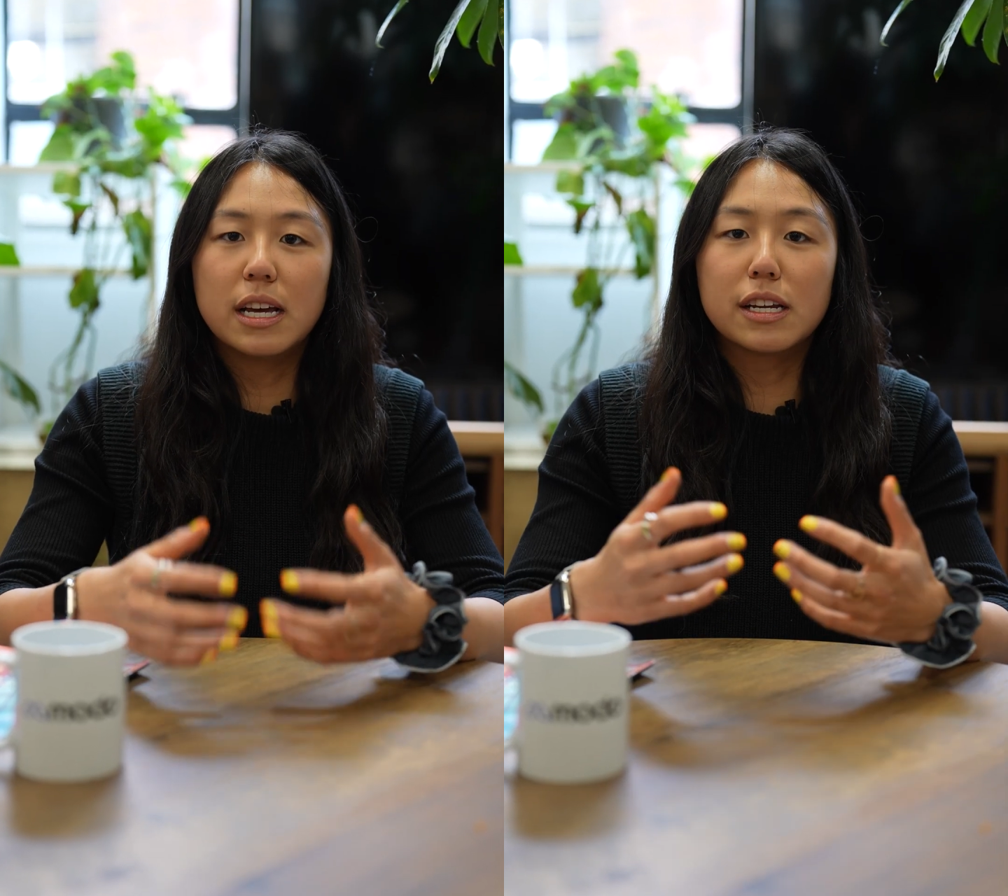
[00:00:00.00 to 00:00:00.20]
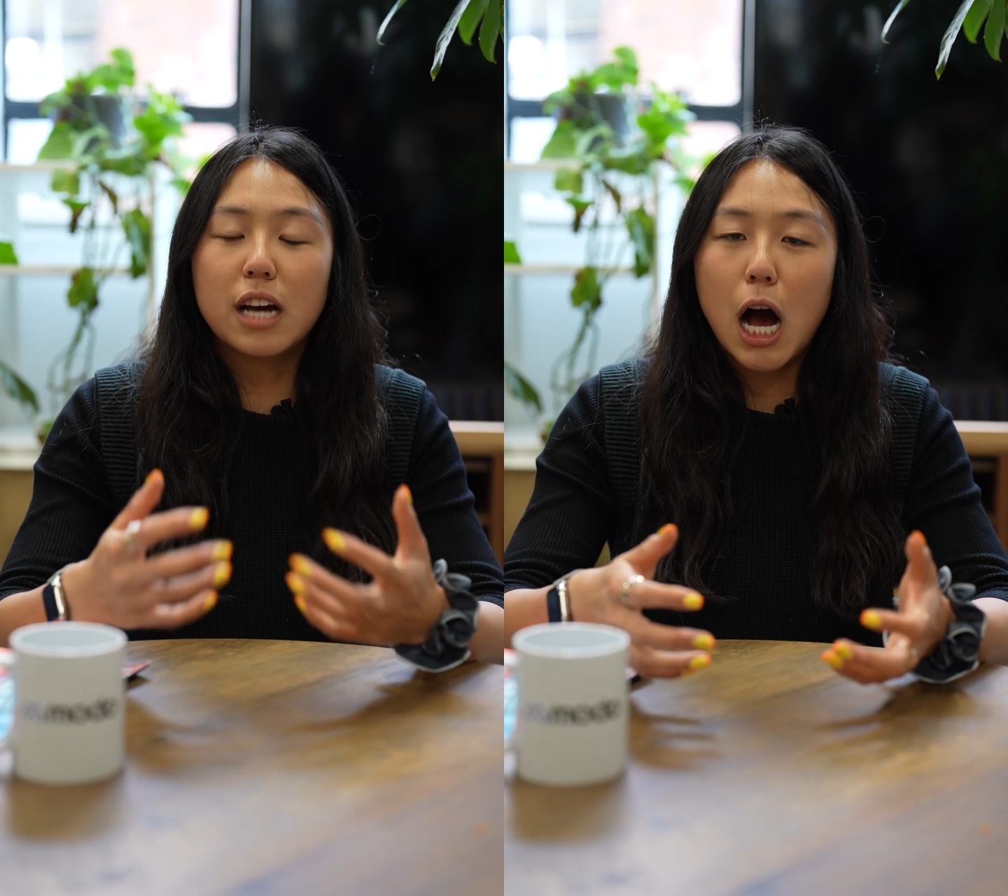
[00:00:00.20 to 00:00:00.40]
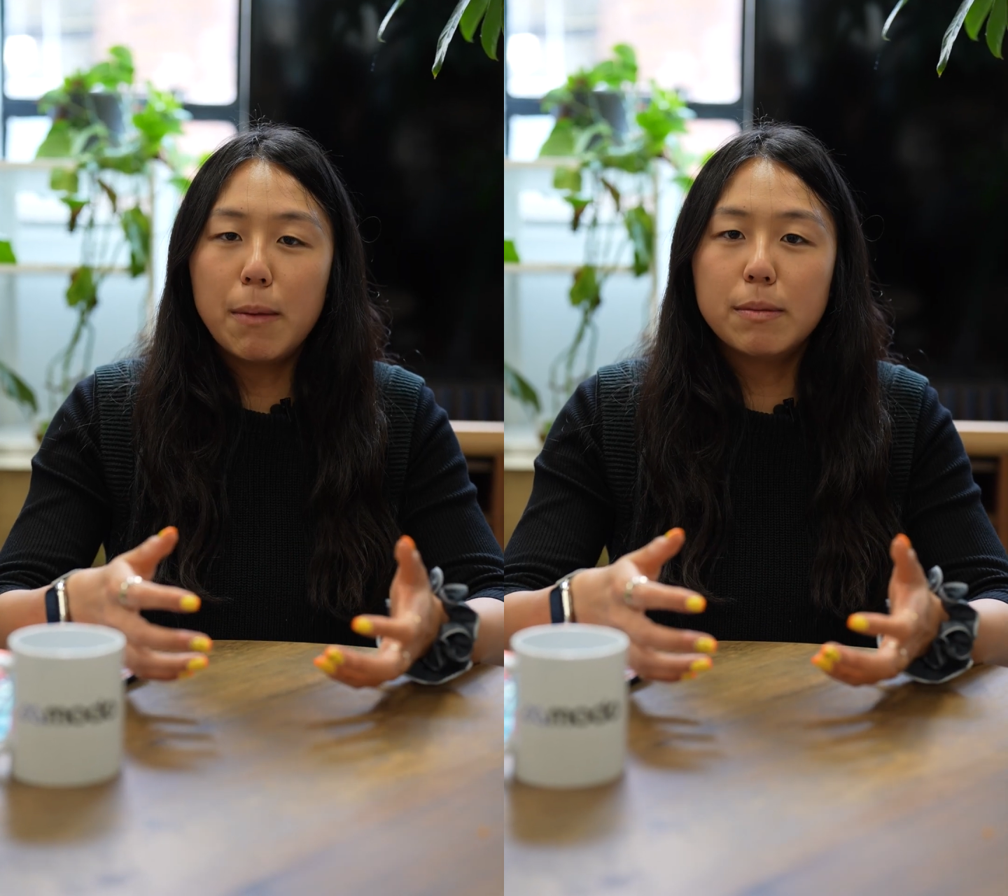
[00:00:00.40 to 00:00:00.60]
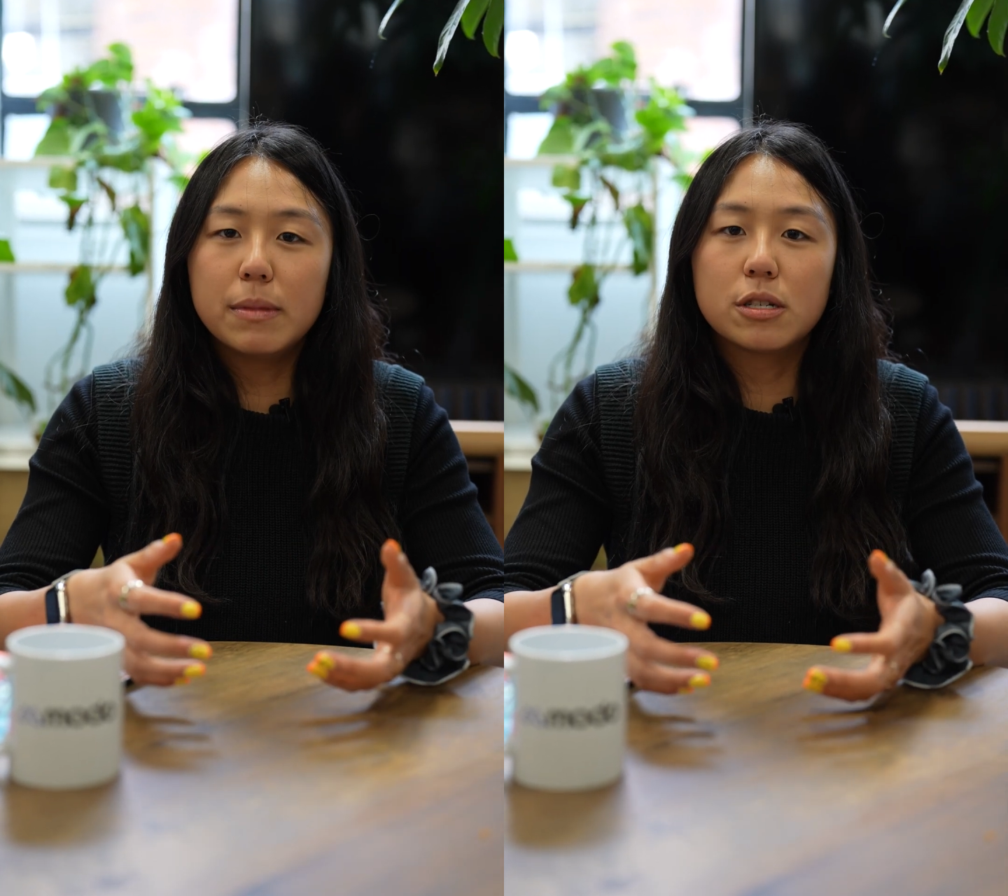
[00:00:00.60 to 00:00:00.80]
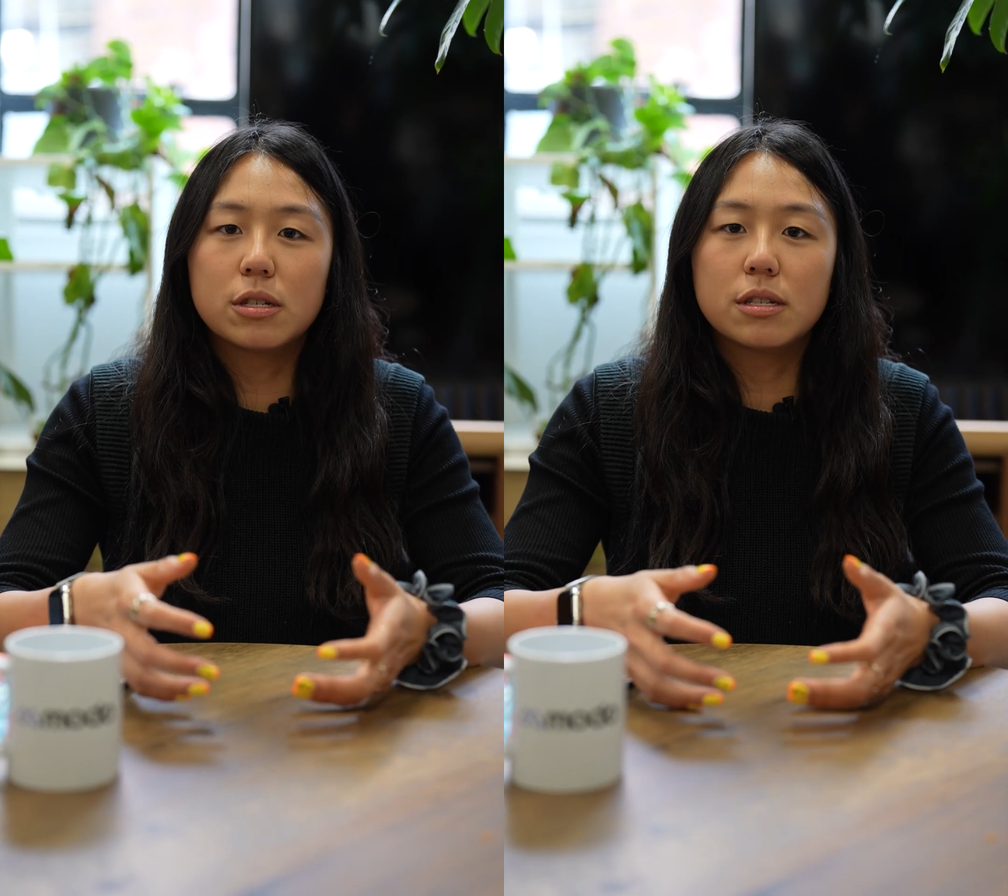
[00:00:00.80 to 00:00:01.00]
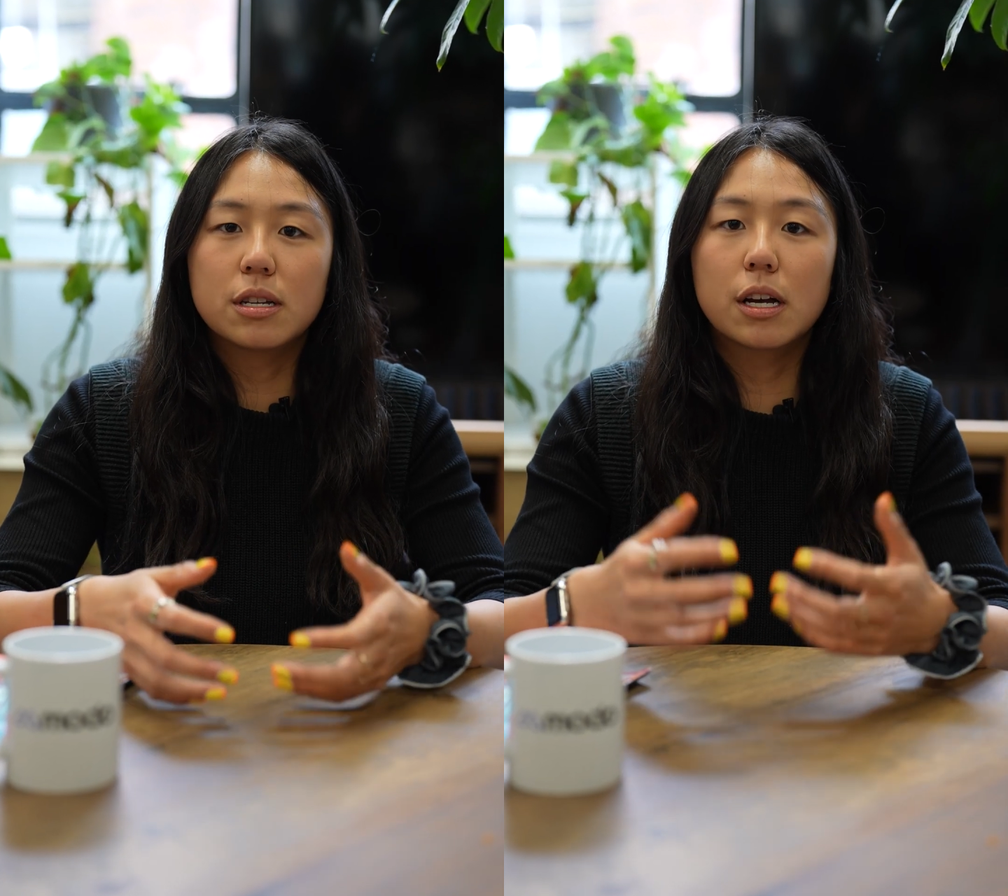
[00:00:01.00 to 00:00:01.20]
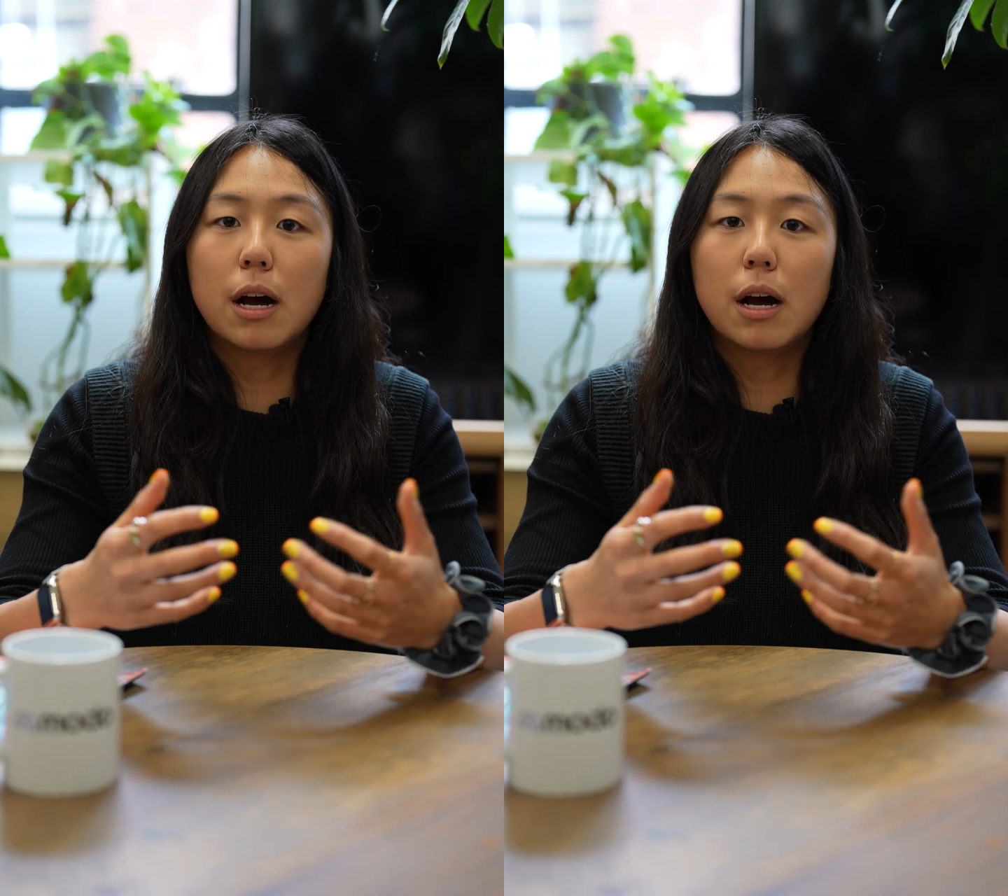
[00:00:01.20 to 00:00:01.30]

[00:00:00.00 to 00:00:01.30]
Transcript: in carbon emissions